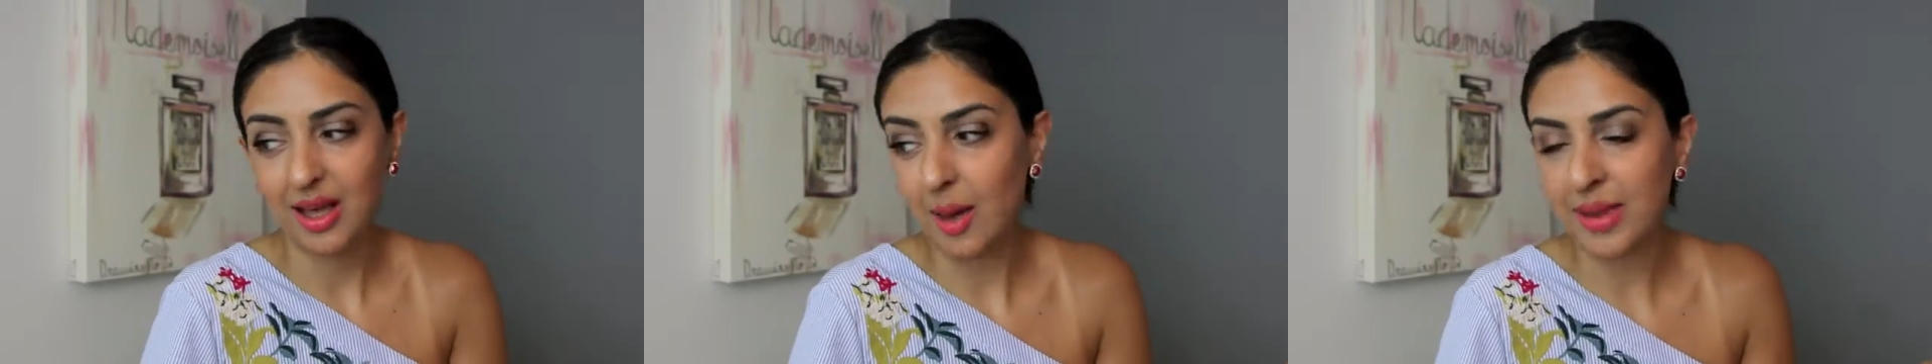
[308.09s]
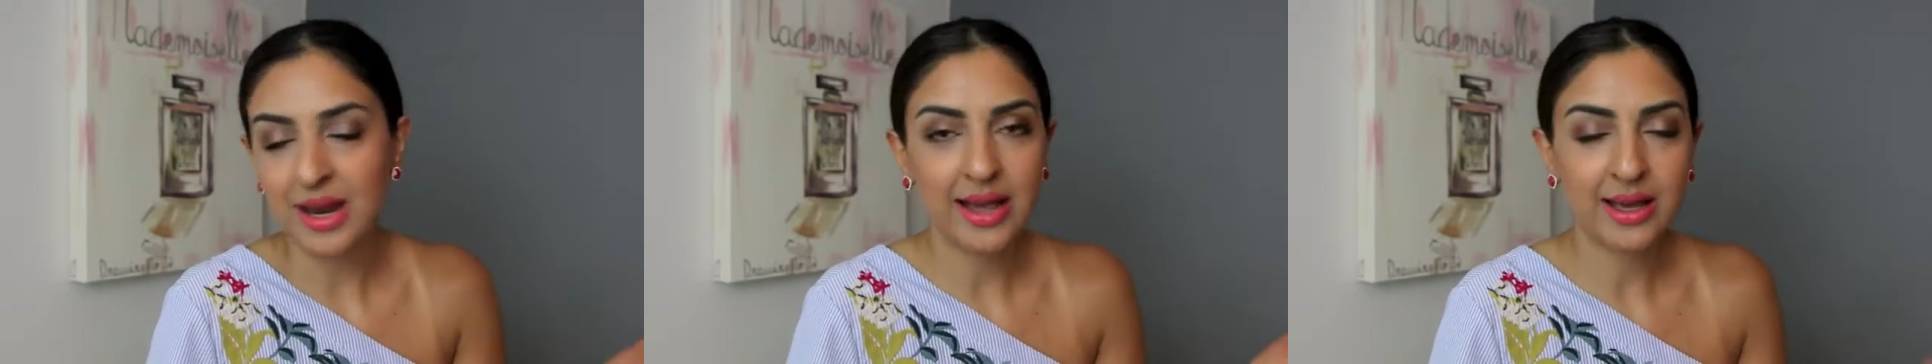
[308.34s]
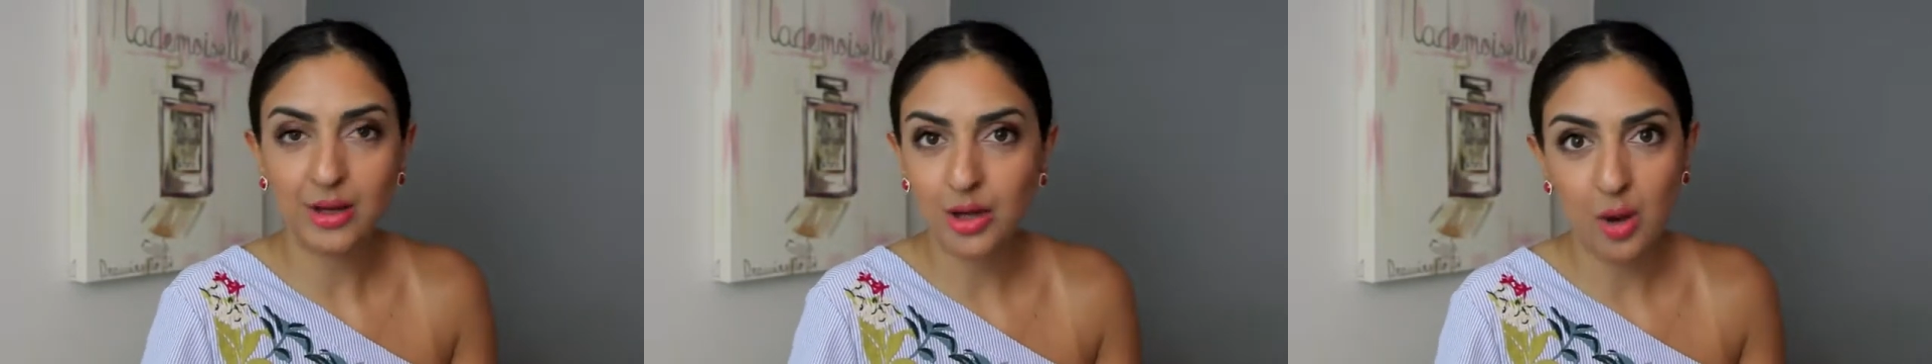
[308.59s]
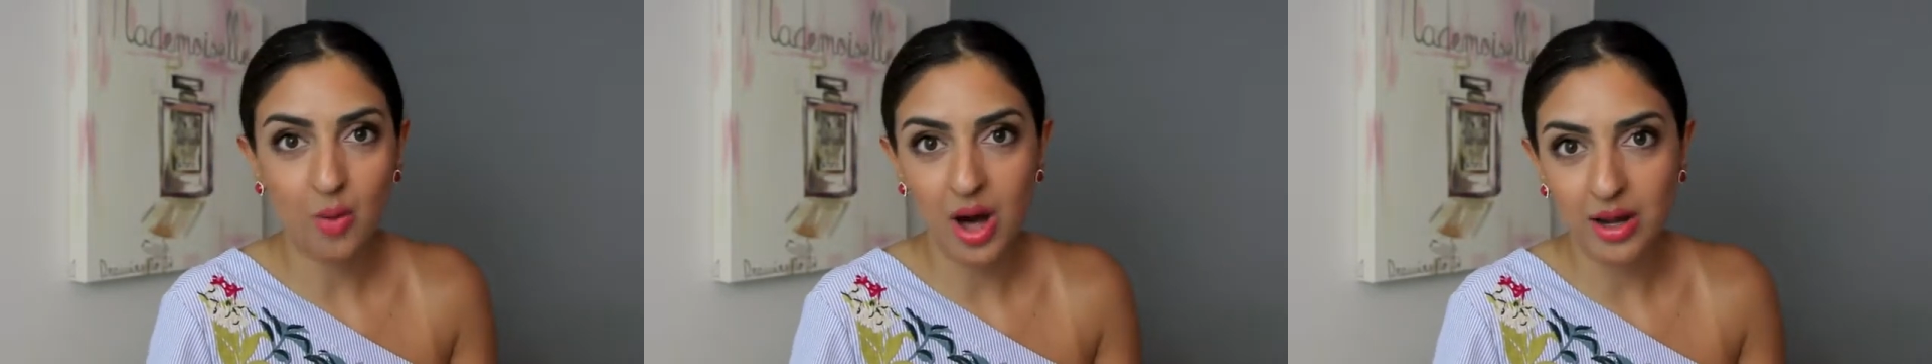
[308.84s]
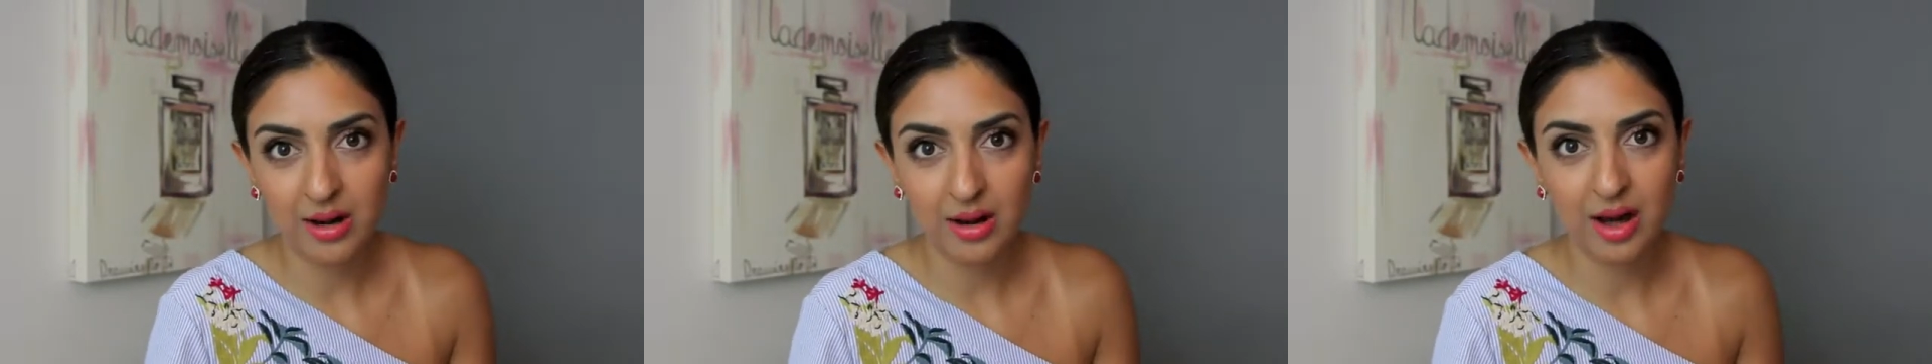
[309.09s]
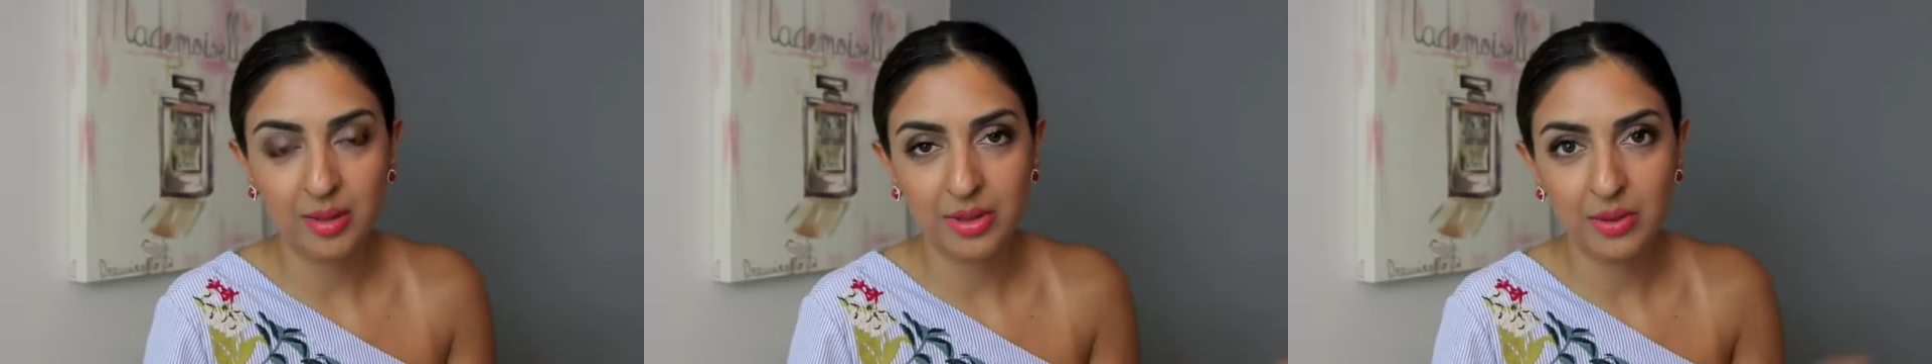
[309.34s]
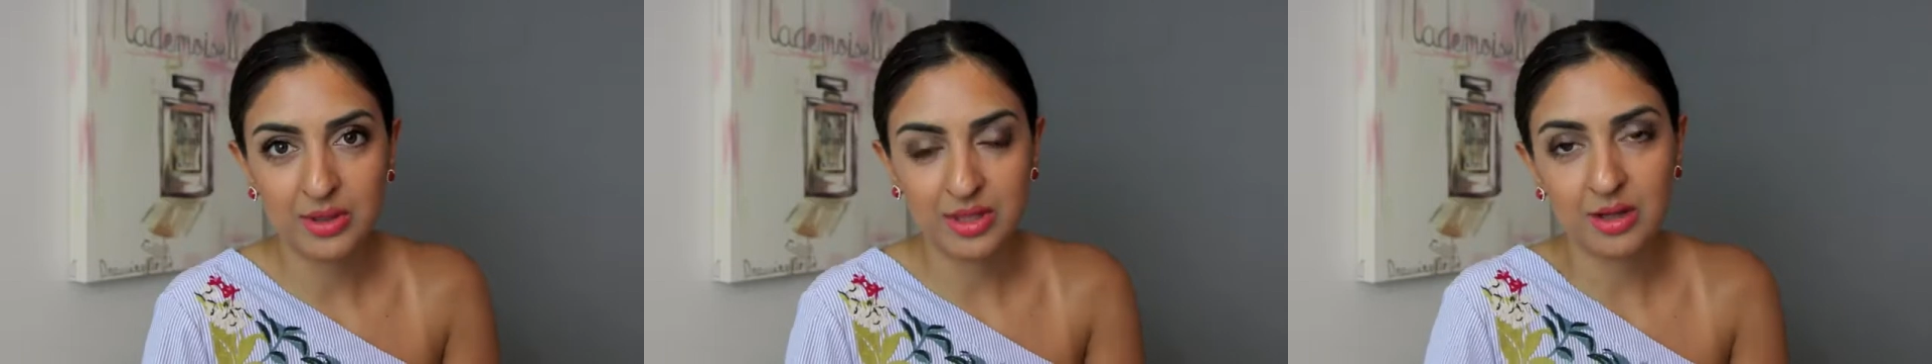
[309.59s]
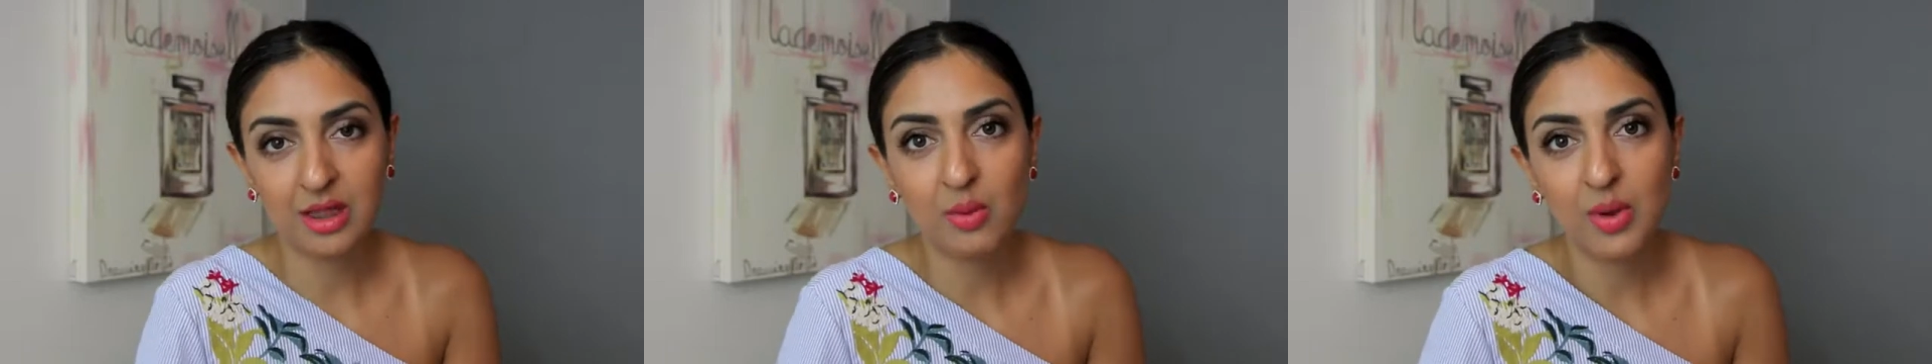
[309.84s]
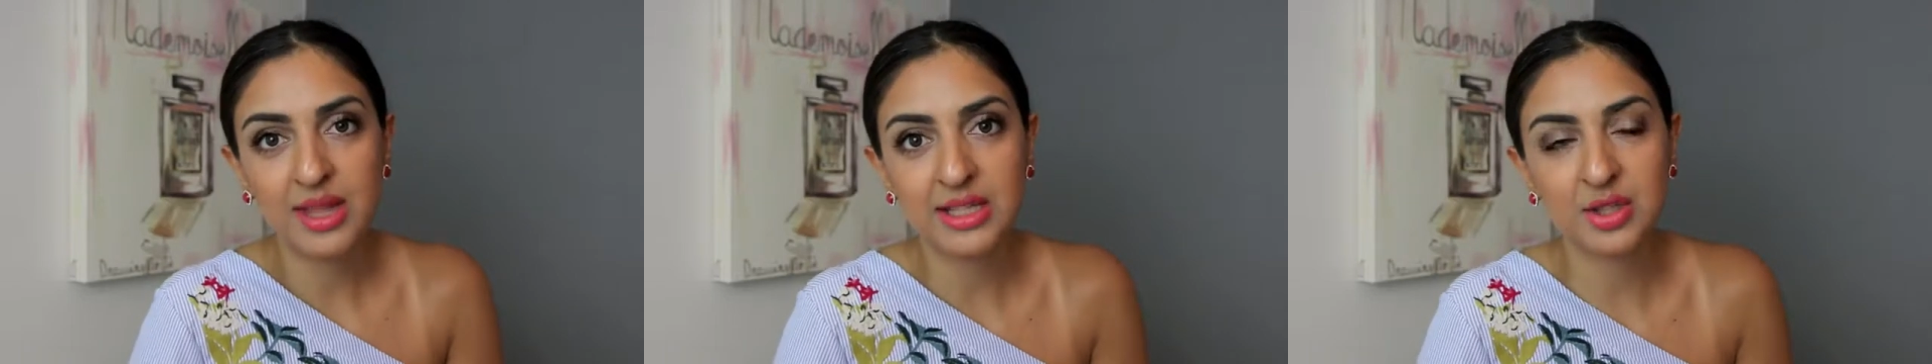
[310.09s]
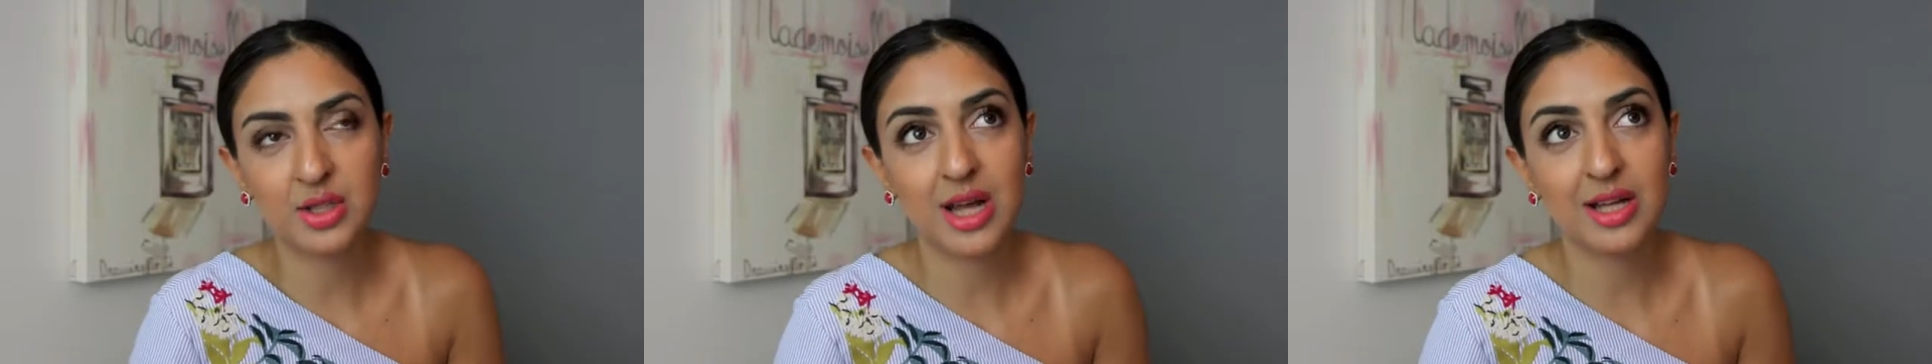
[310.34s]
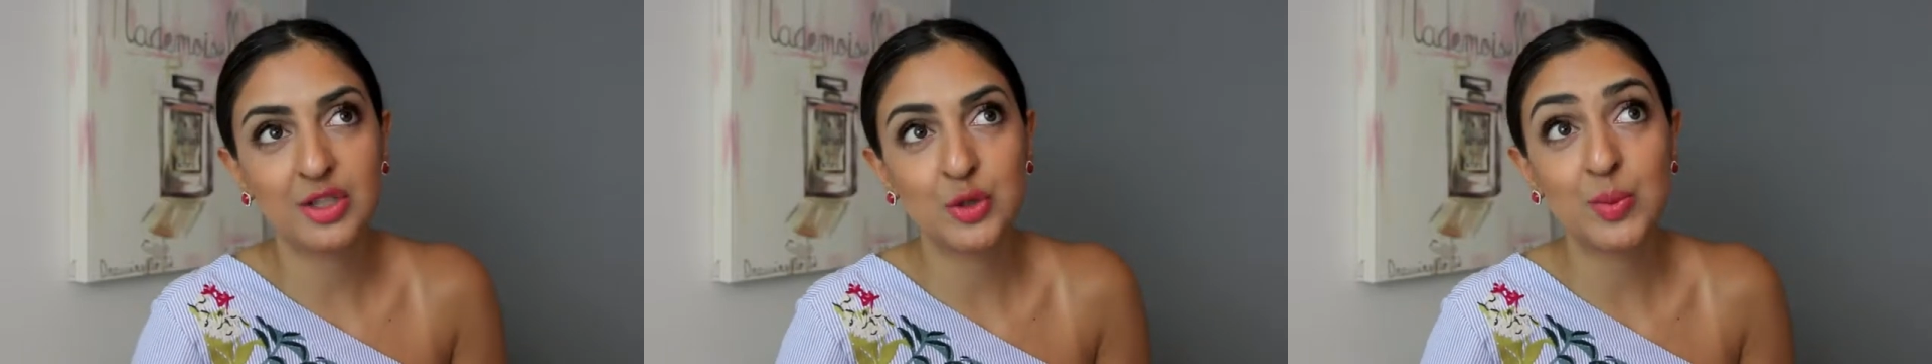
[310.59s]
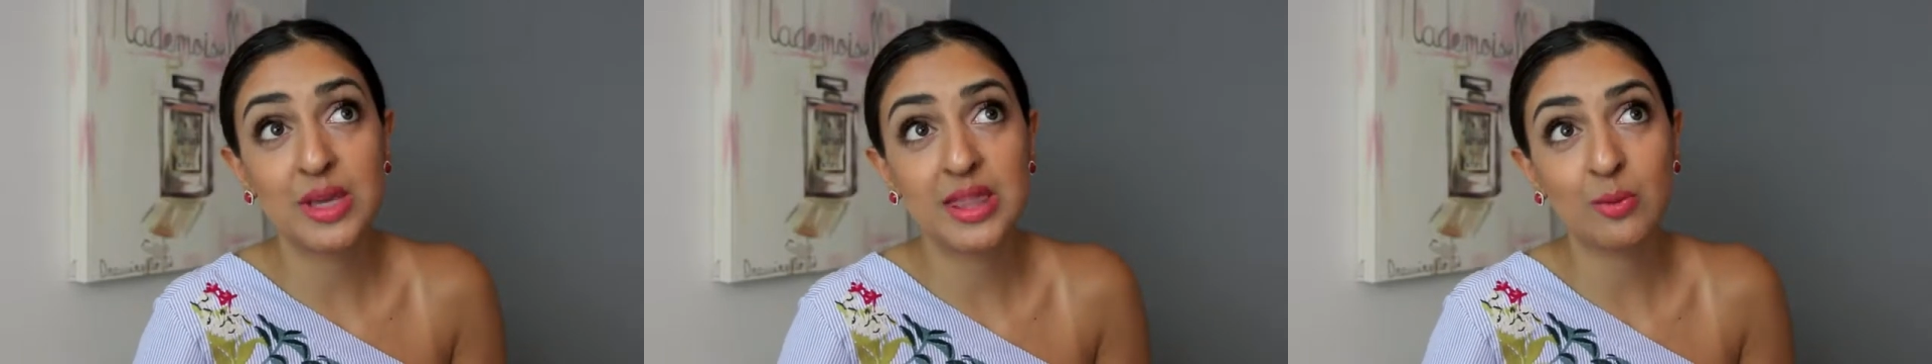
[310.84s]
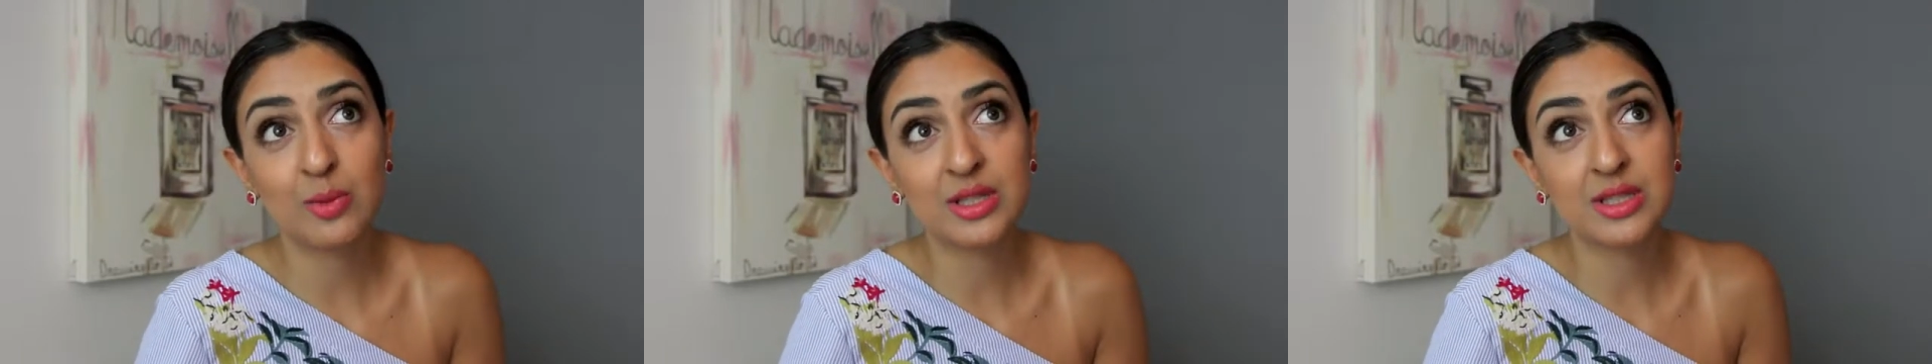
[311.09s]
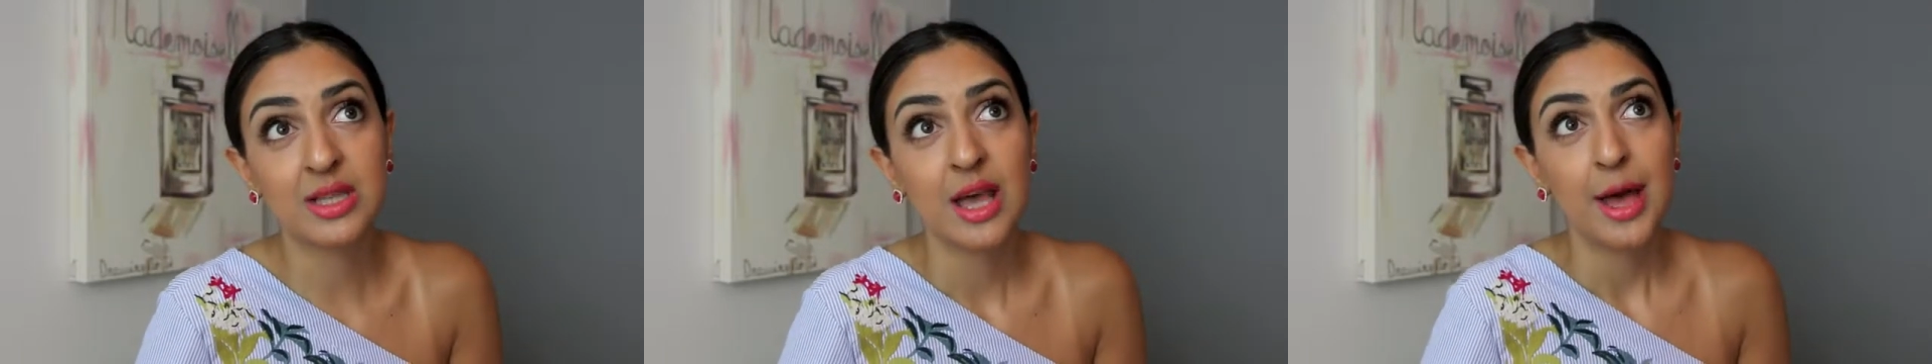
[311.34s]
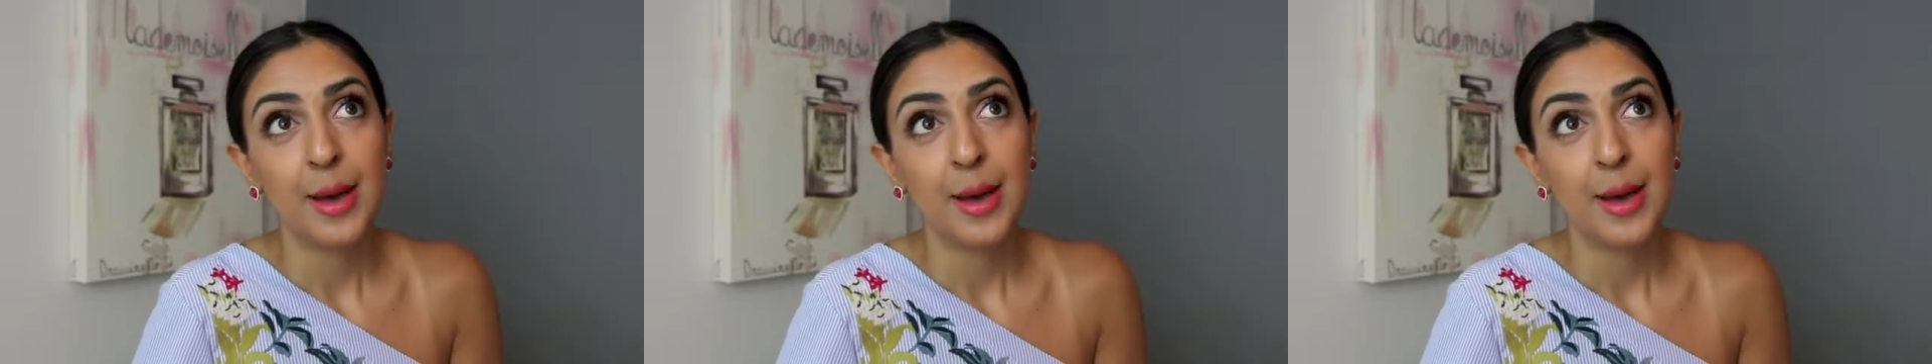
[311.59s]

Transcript: I mean, I could go on and on, but there was another one that stood out to me that was